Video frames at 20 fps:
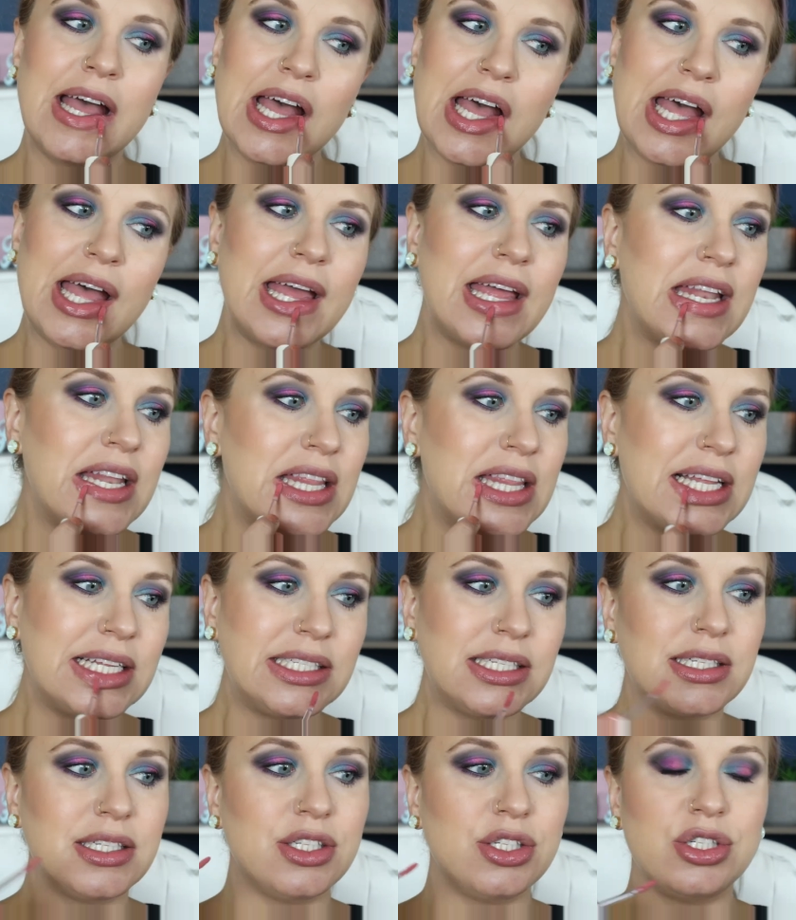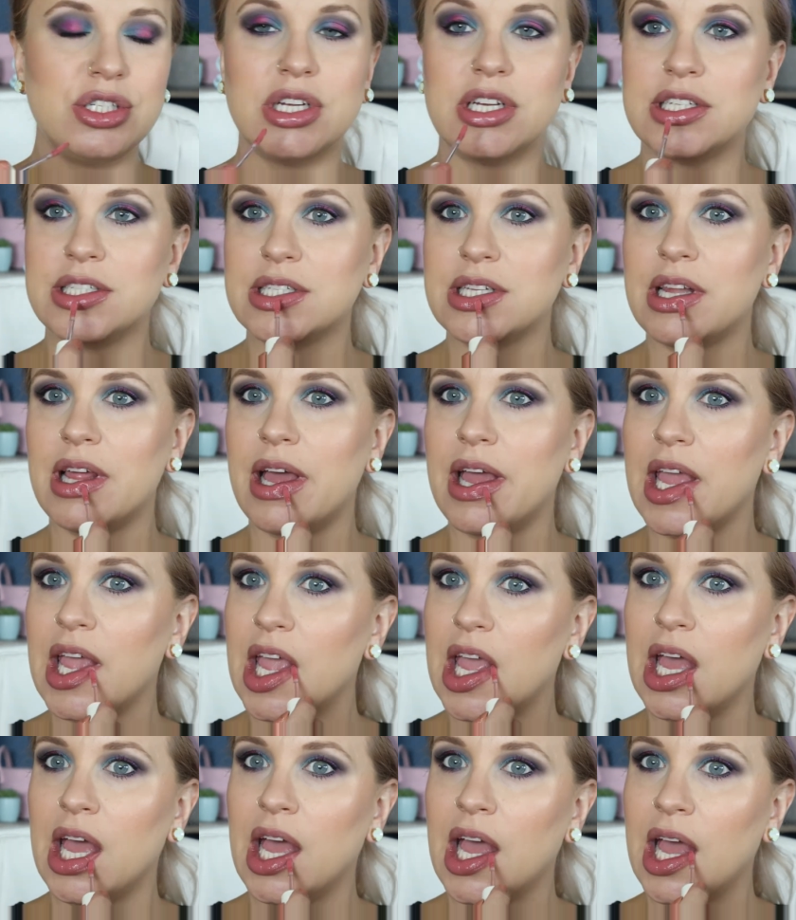and this is just
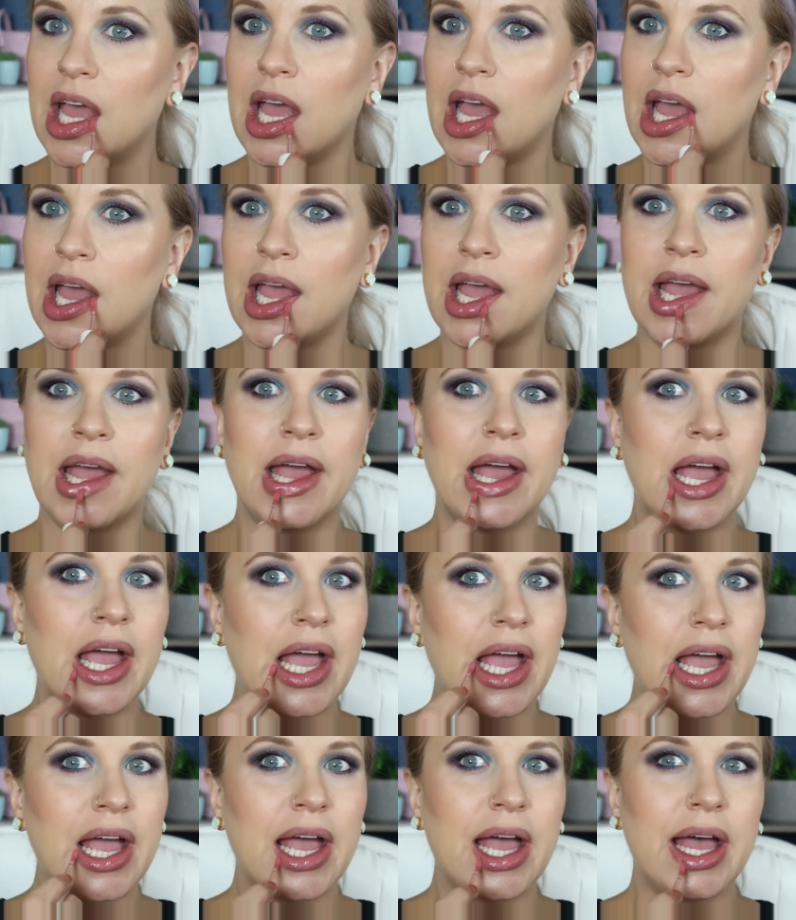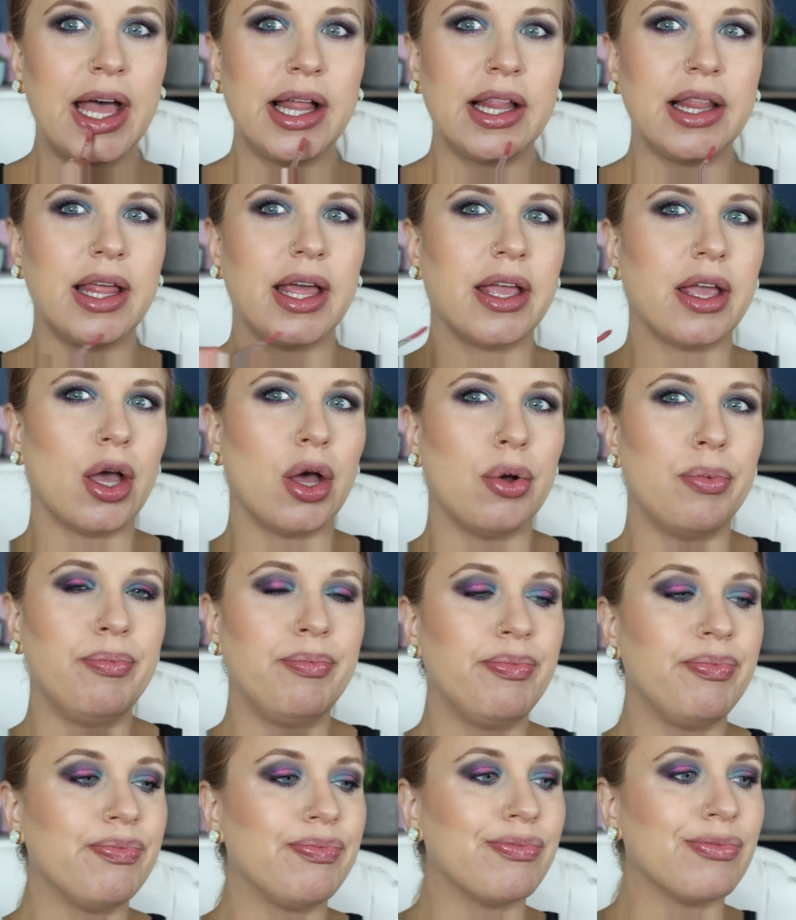like a
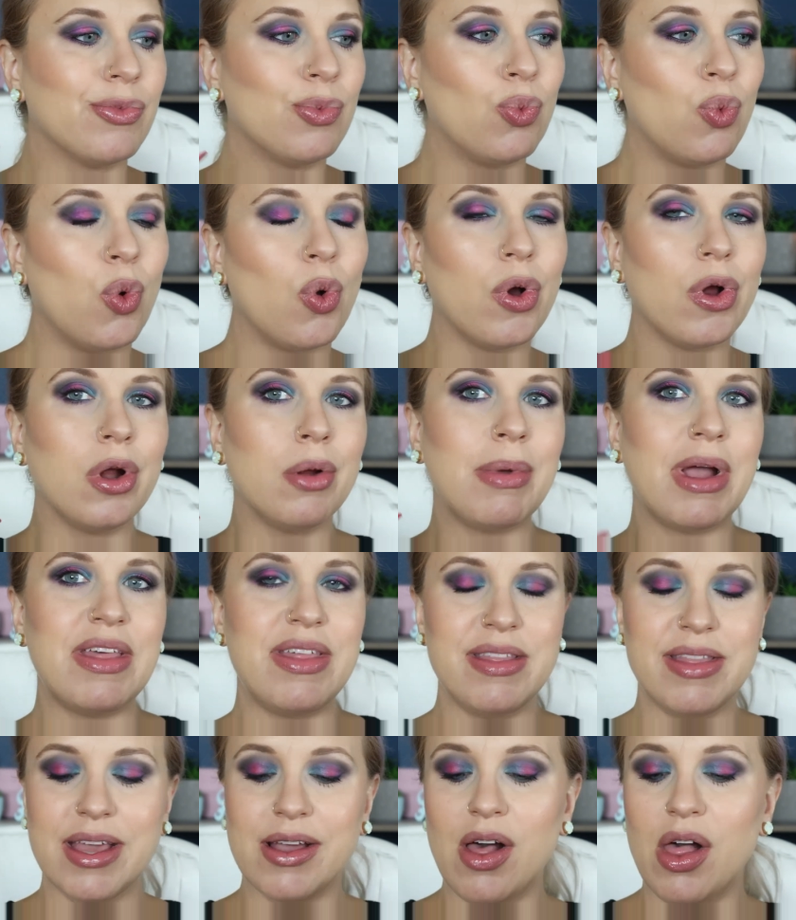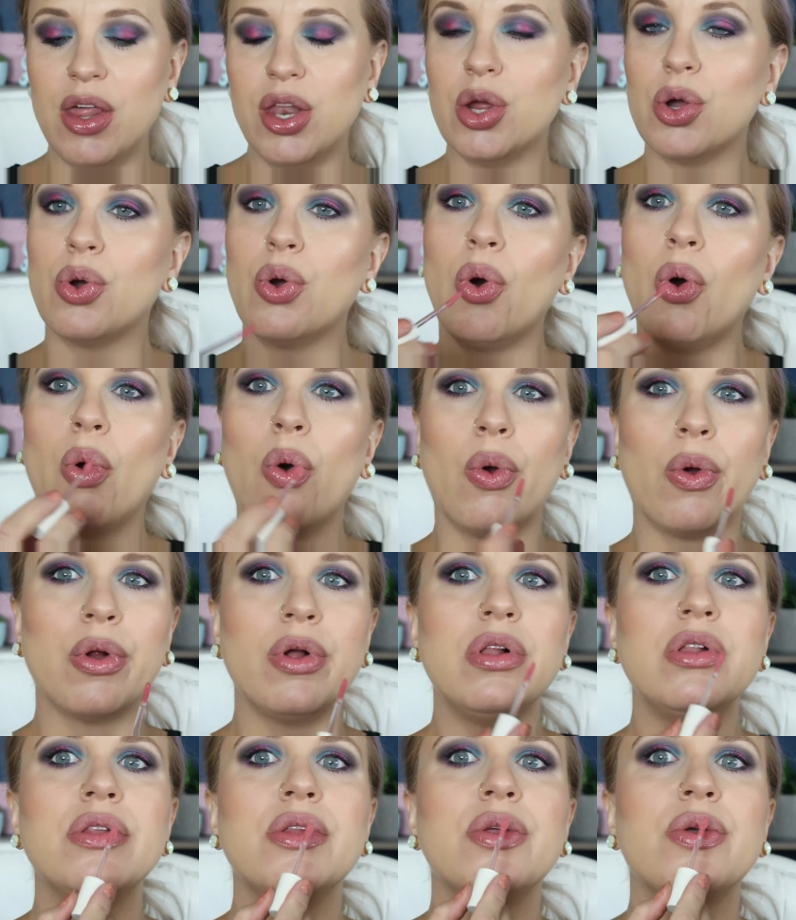warm, I think they call it a
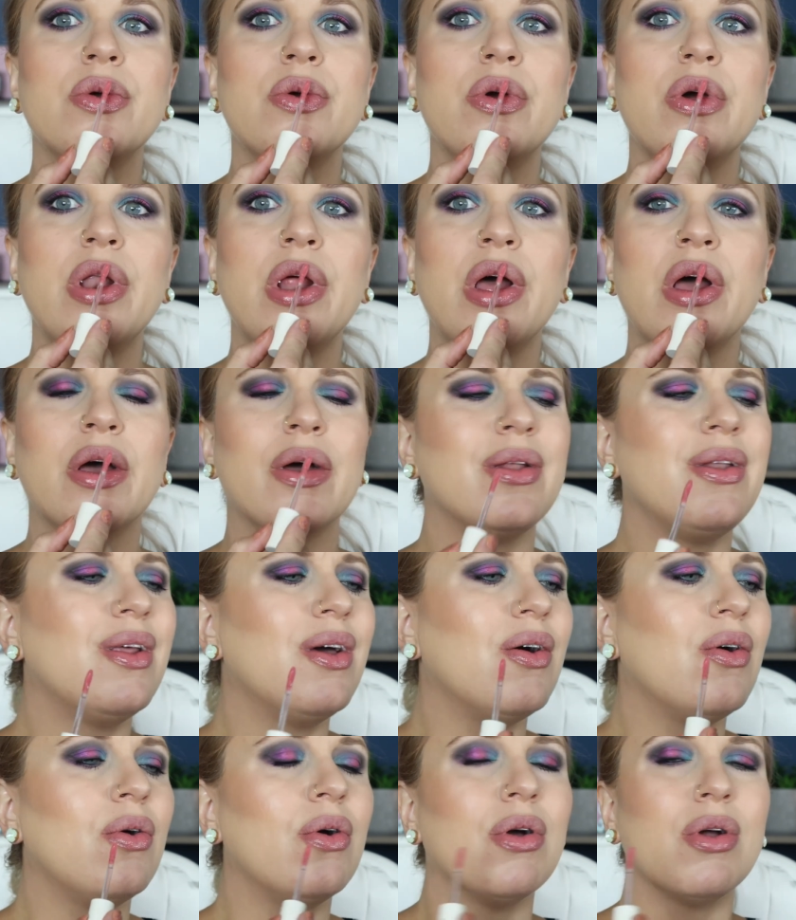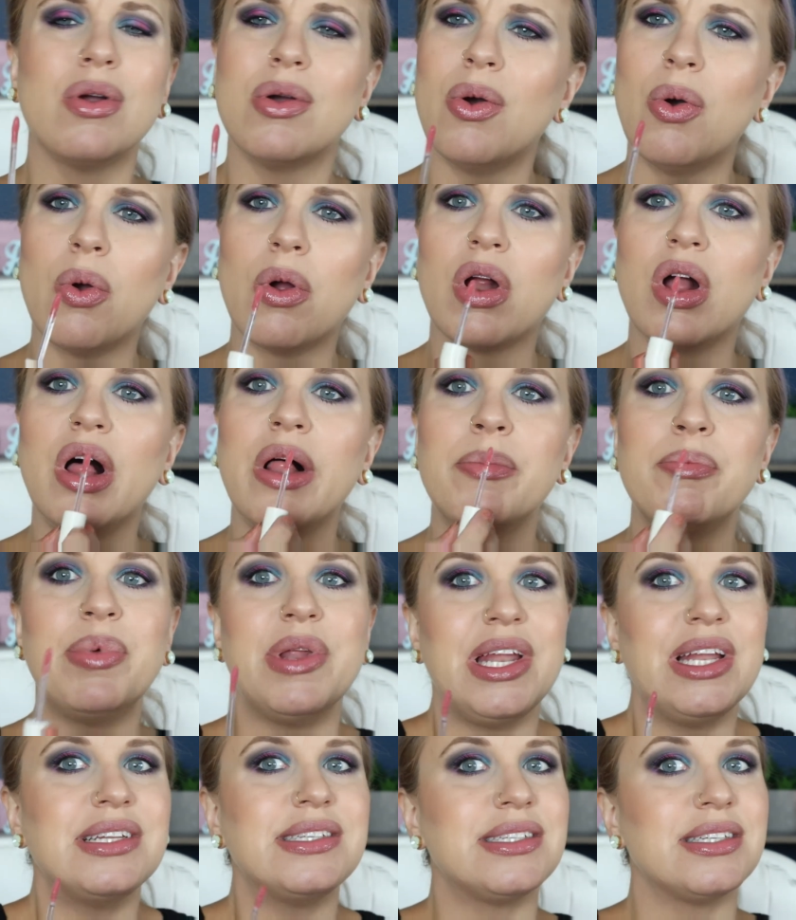coral nude, no, or coral,
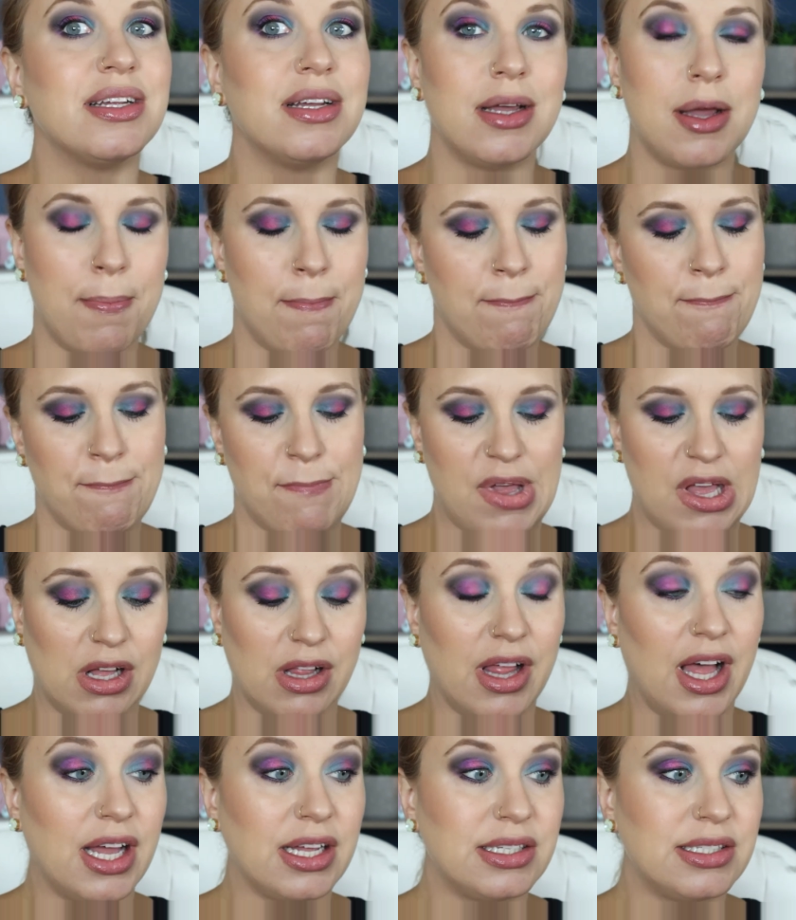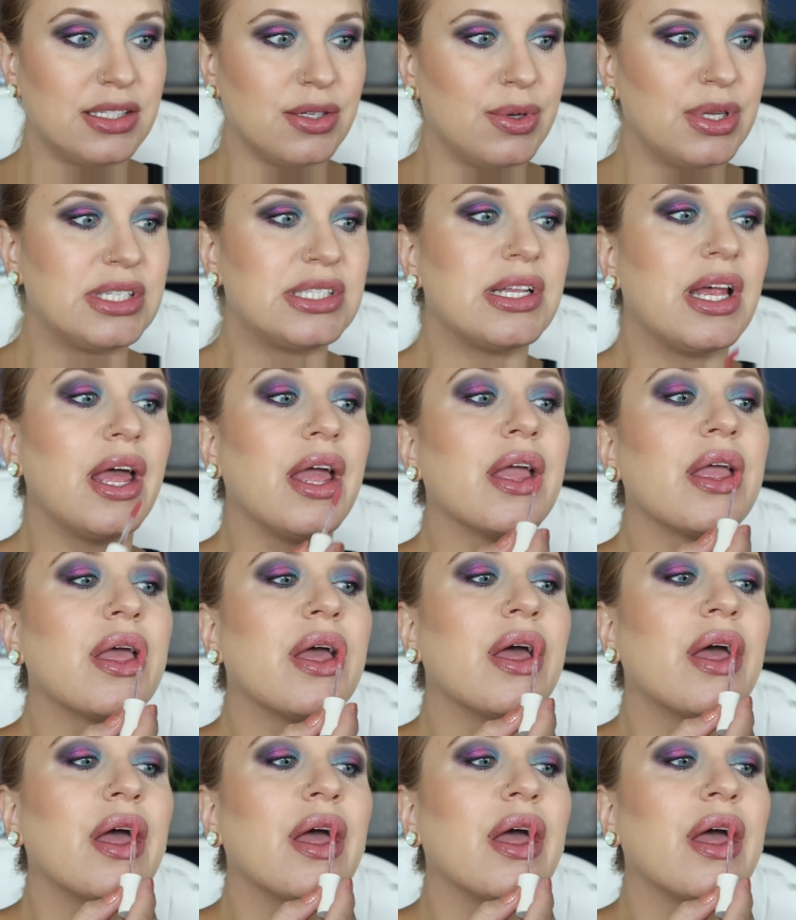but it's a gloss, so it's like